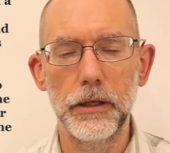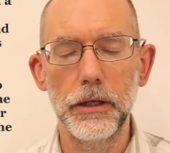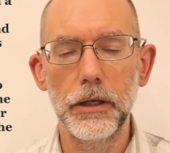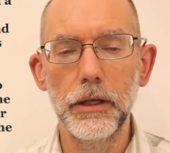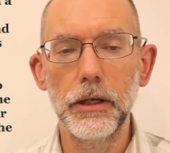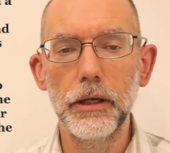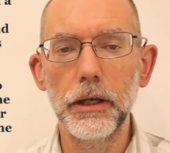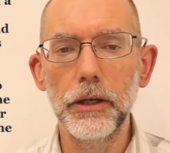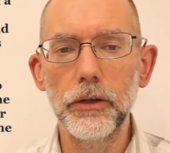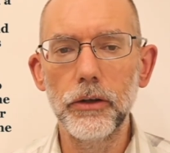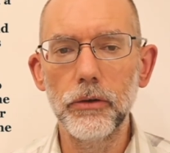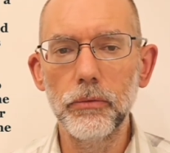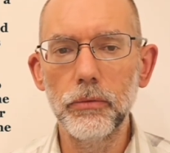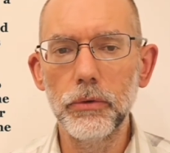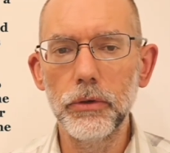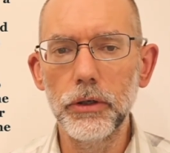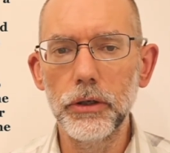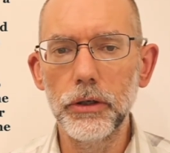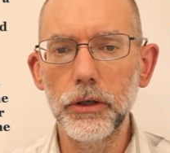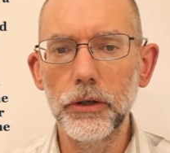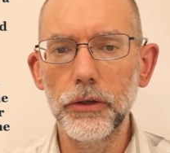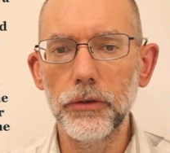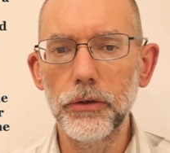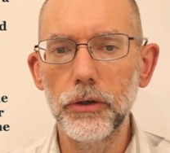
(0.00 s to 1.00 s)
In a
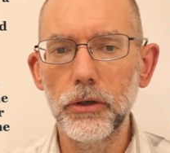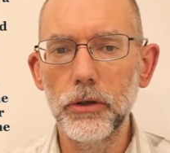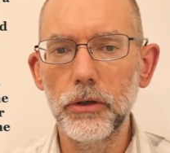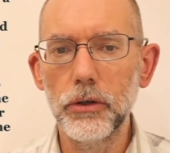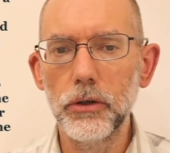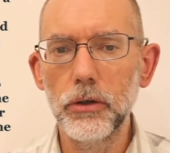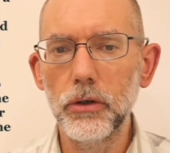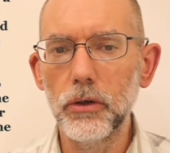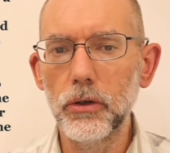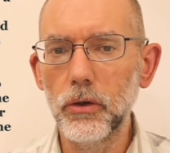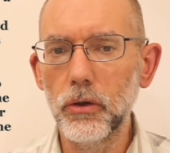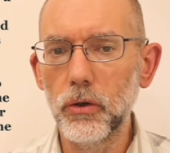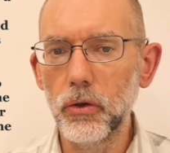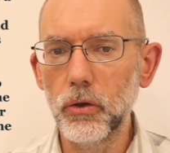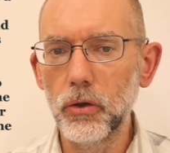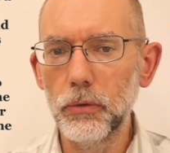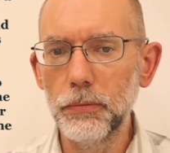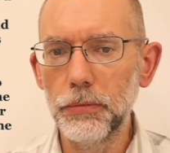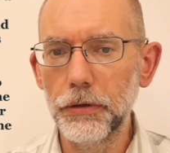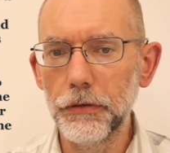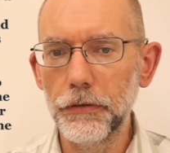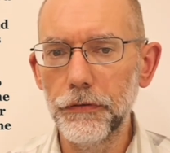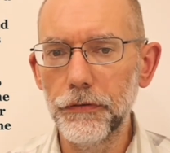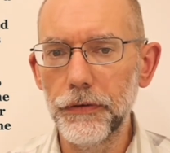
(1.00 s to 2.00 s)
word, all
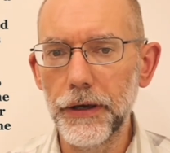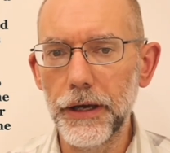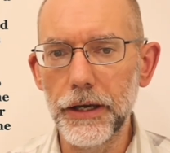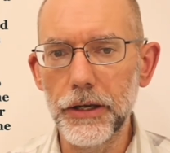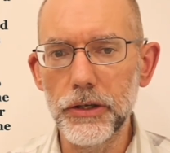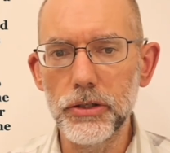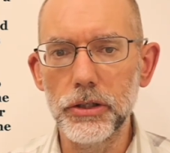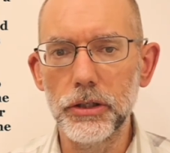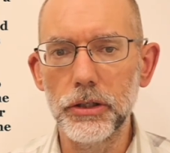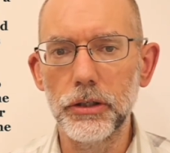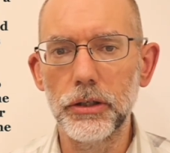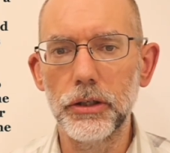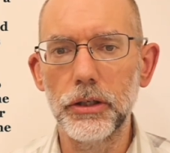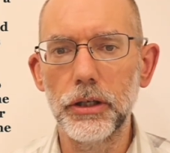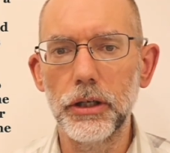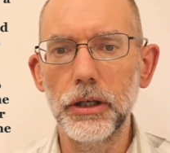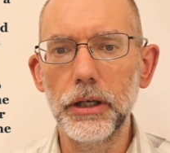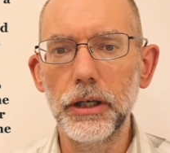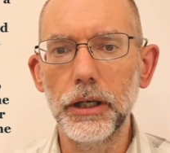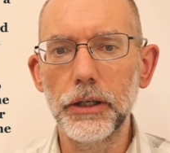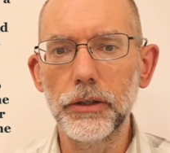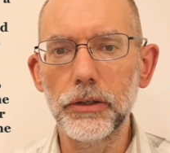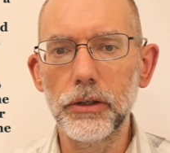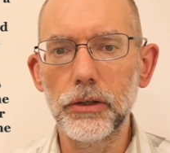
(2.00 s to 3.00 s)
perfection
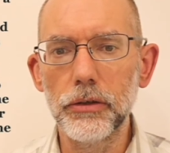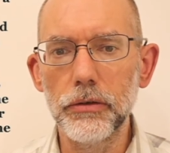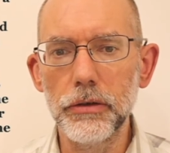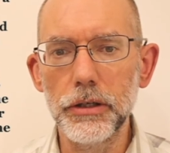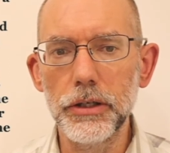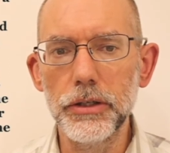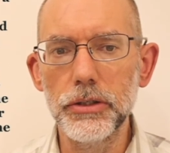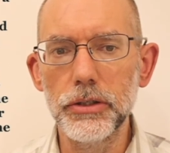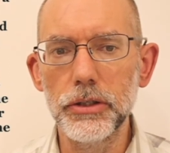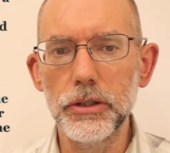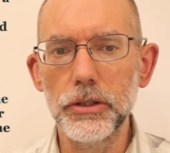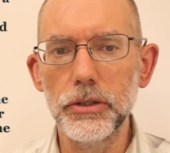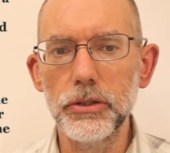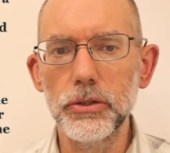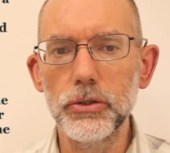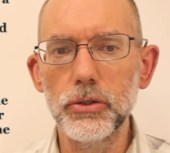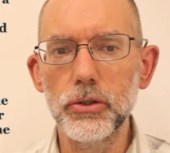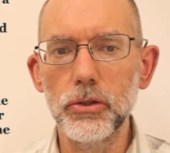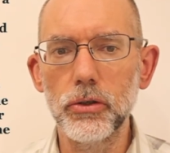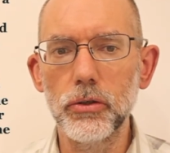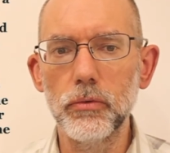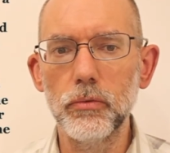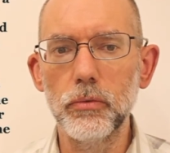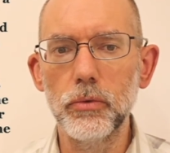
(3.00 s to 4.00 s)
increases
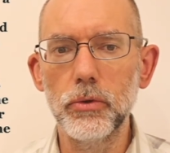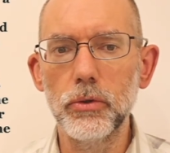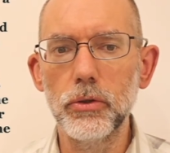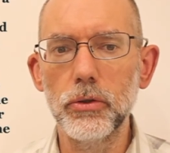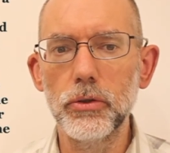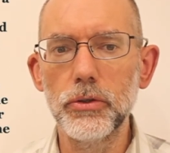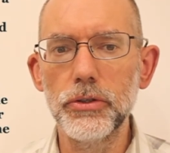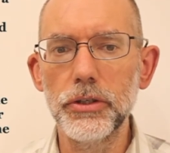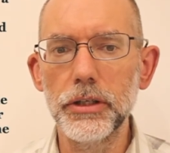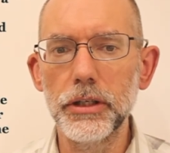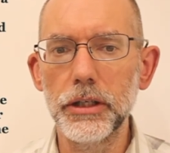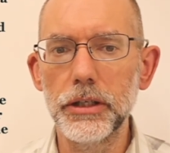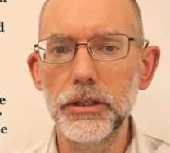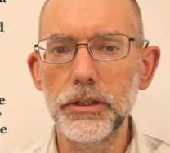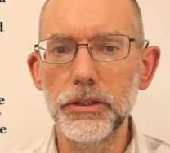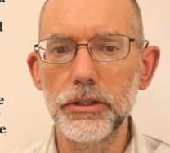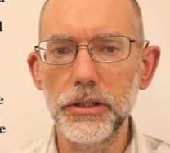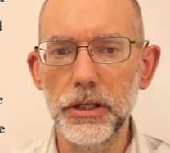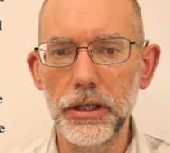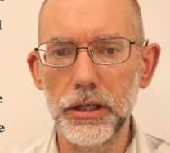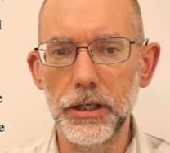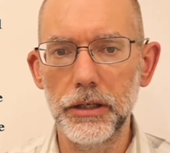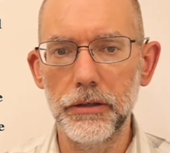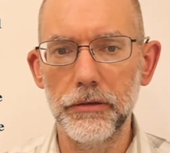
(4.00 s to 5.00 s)
towards
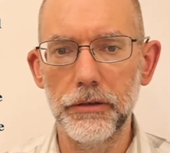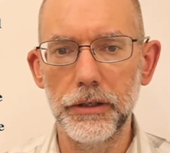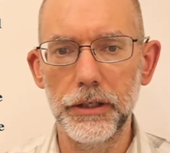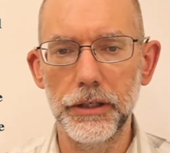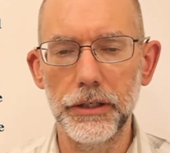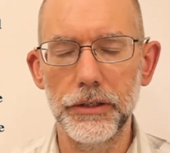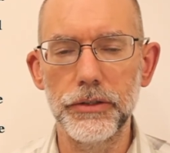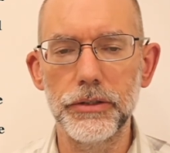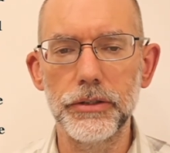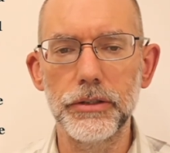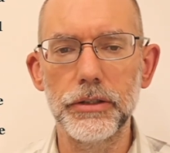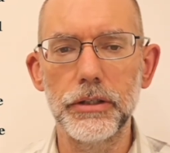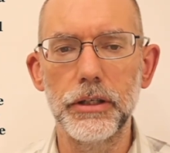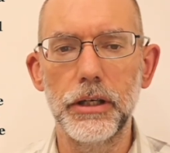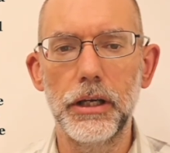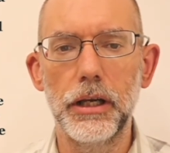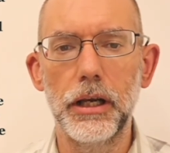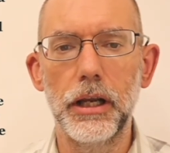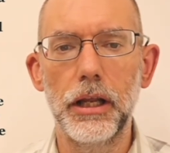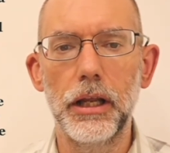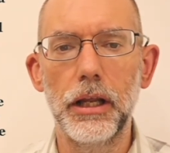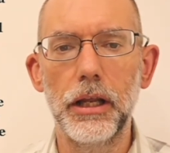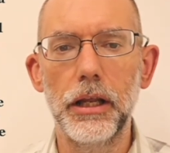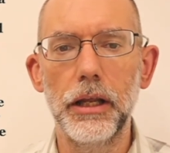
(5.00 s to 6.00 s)
interiors
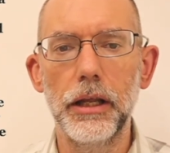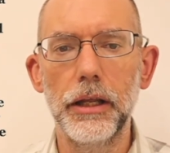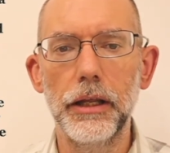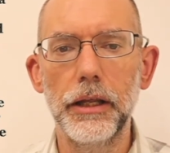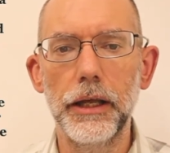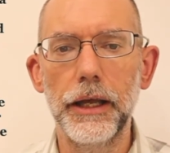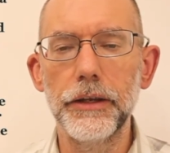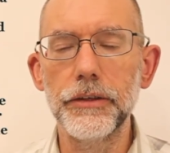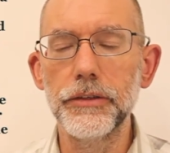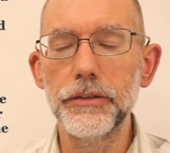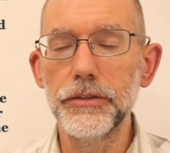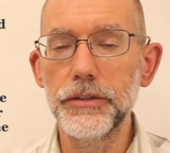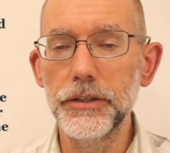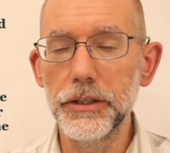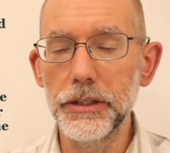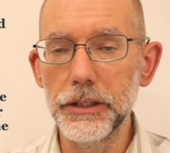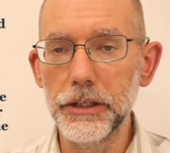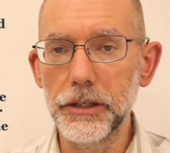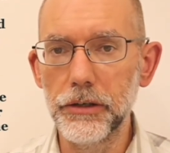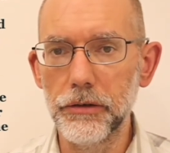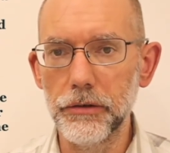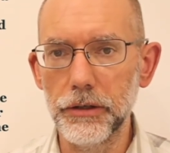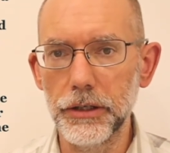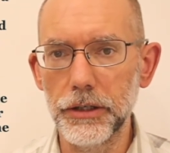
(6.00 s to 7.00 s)
and
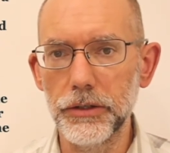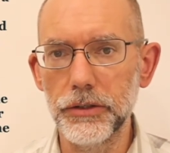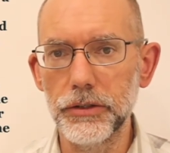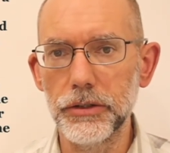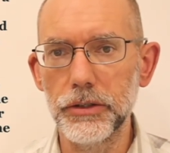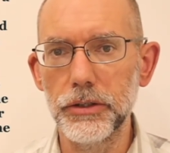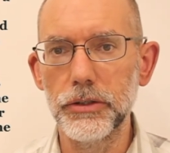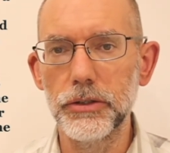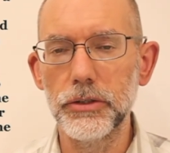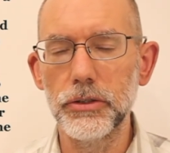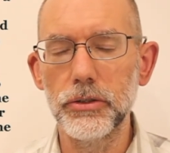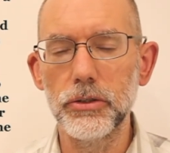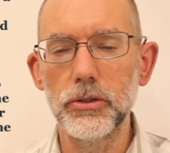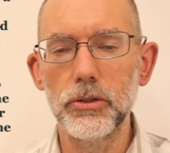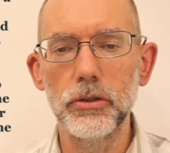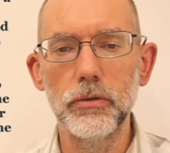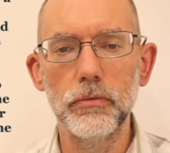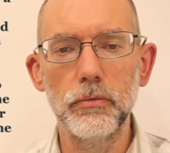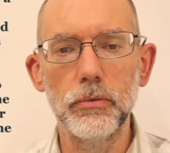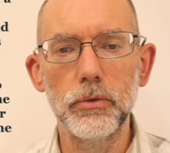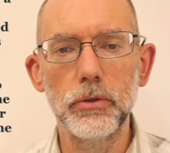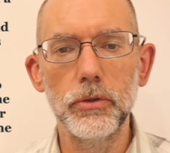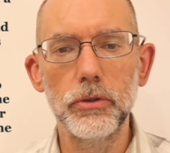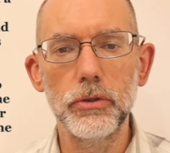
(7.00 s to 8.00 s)
decreases
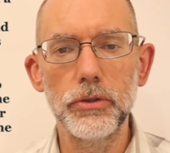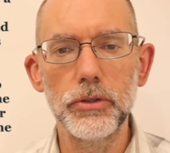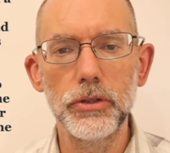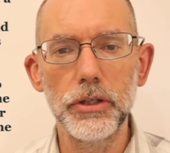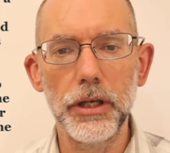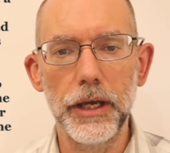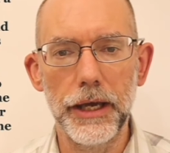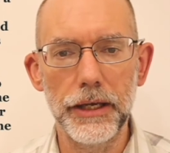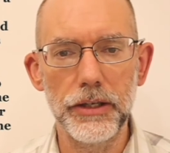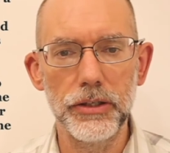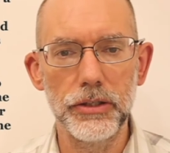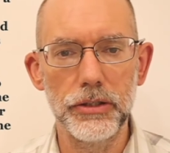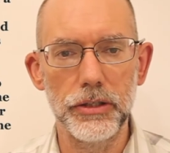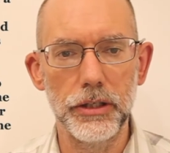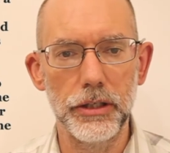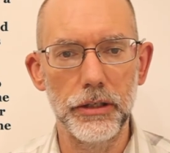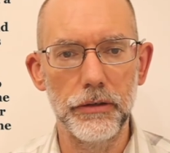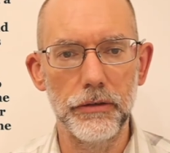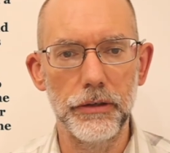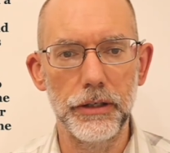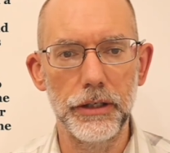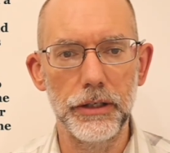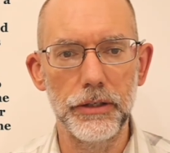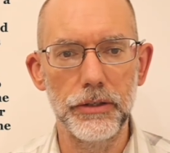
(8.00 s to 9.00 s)
towards
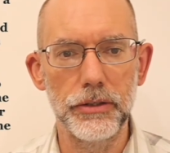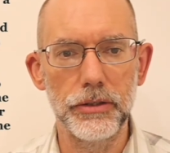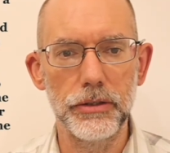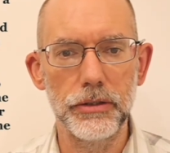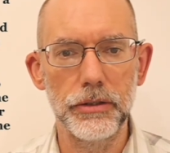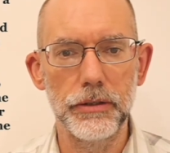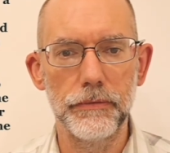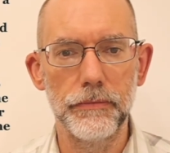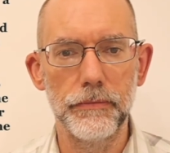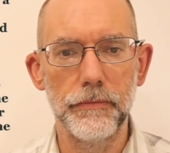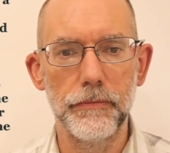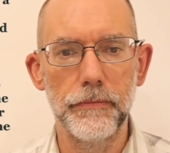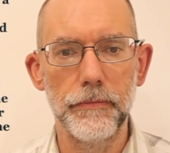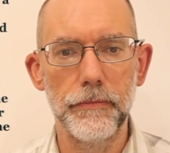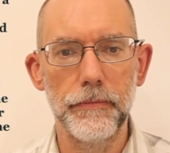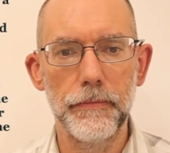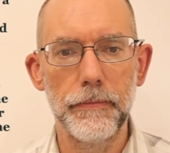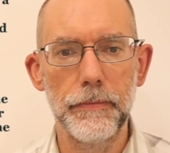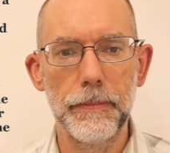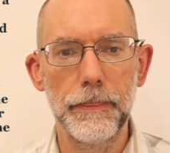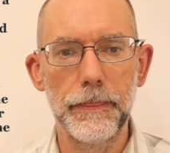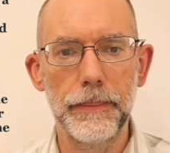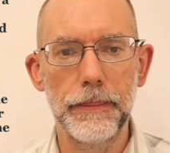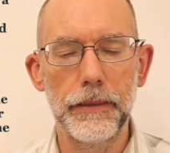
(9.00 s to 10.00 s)
exteriors.
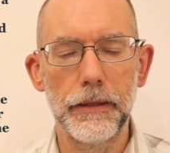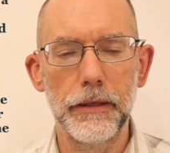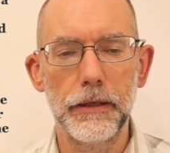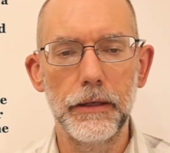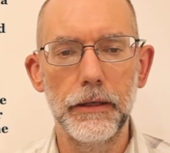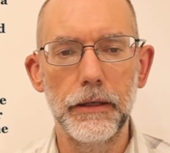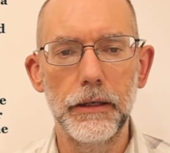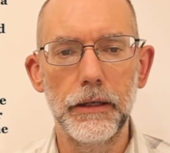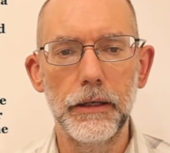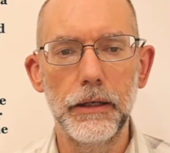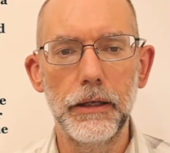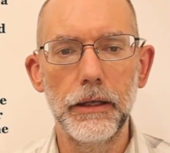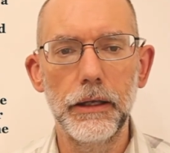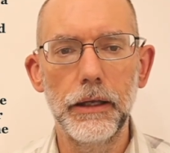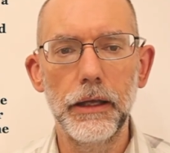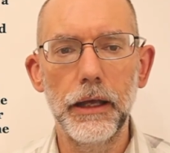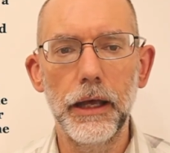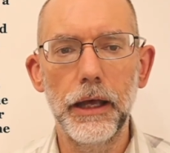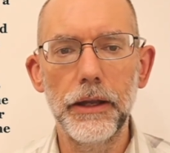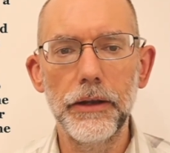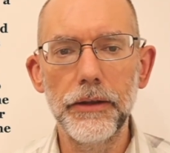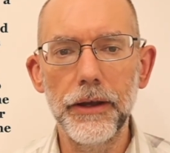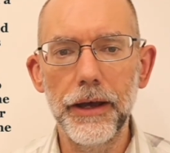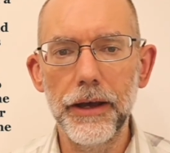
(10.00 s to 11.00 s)

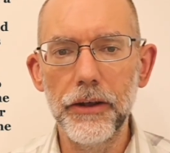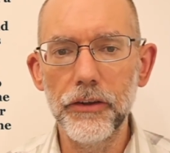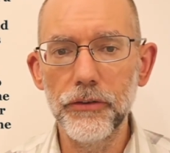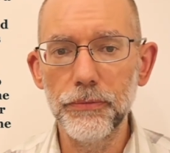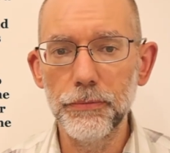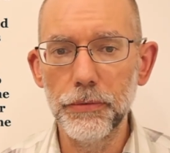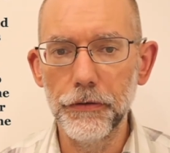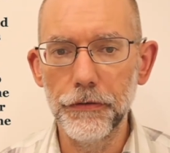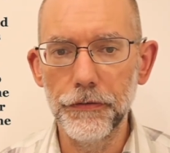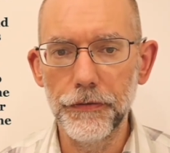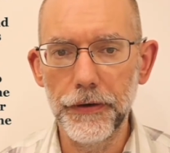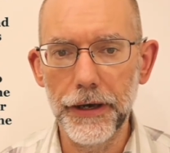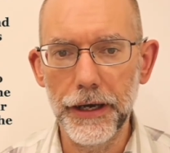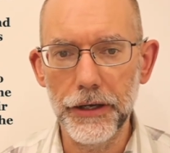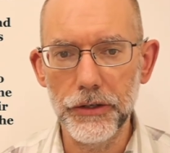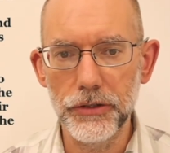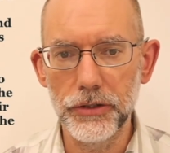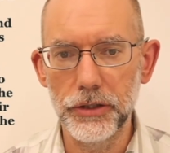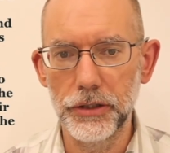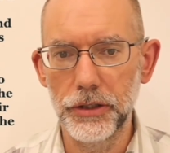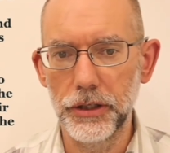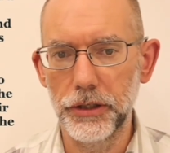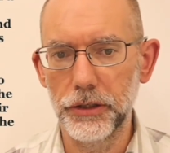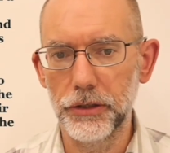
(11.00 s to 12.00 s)
And as
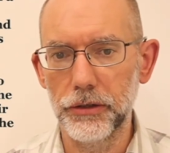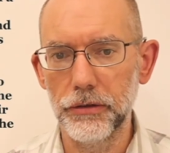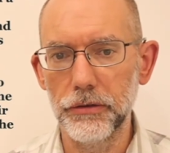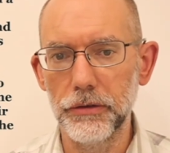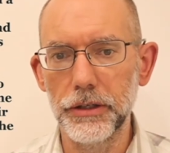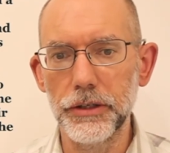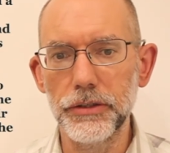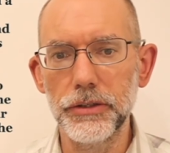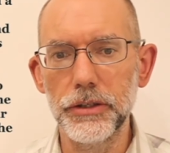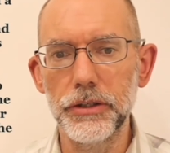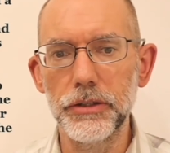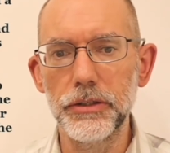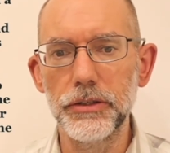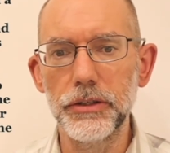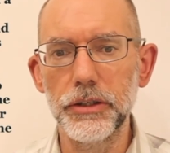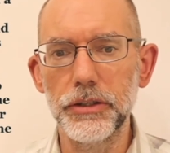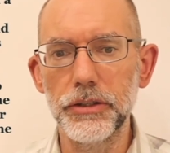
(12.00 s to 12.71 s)
perfection increases and